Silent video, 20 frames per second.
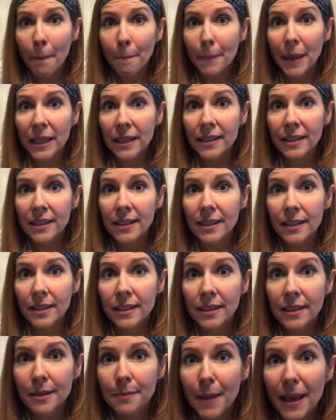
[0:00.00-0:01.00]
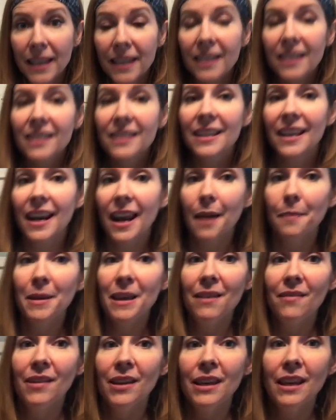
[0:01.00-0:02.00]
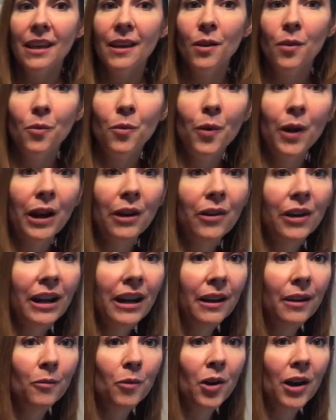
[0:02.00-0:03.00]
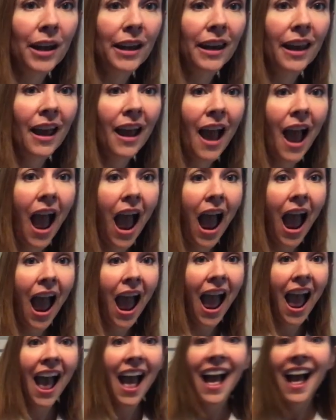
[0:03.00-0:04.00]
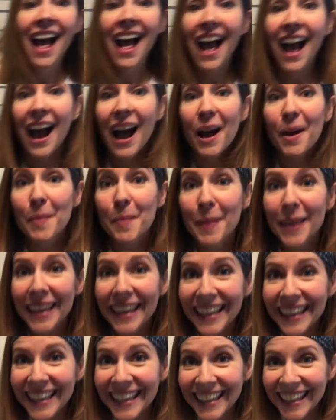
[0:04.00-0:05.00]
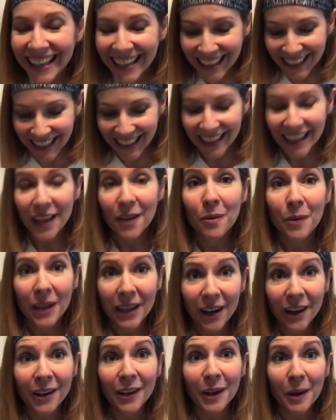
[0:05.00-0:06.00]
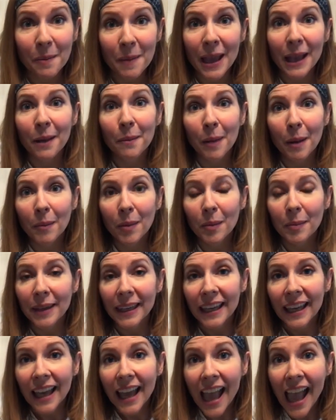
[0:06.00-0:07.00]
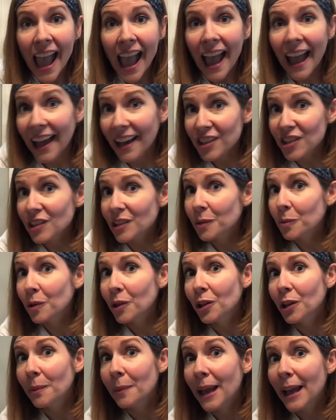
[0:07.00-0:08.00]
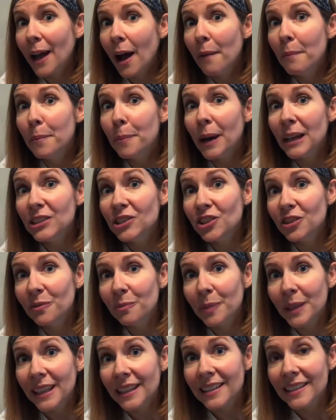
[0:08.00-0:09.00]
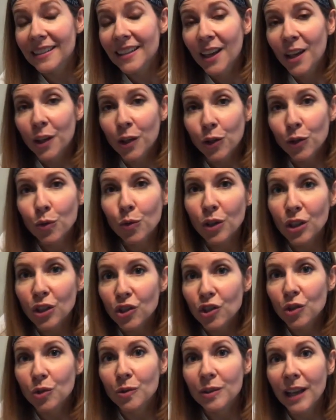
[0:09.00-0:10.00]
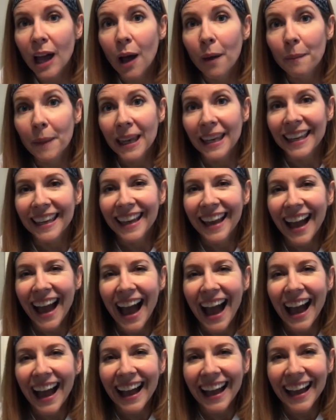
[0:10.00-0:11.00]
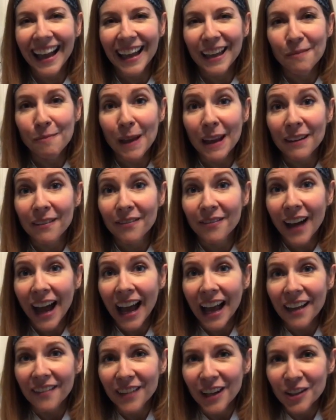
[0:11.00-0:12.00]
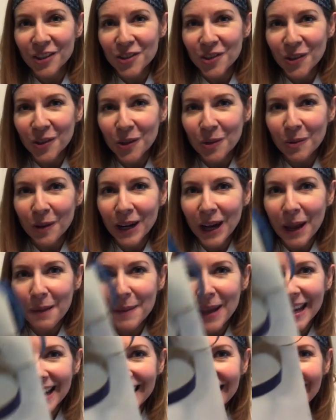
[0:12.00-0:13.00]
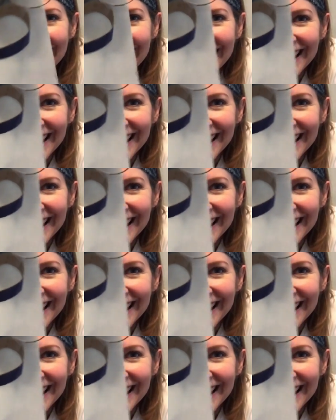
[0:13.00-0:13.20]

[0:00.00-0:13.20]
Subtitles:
buzz, buzz, and I'm even wearing one. A bee. We are gonna make a bumblebee. Actually, we're gonna make a bunch of bees. You can choose how many. I made 5. I'll show you what I made.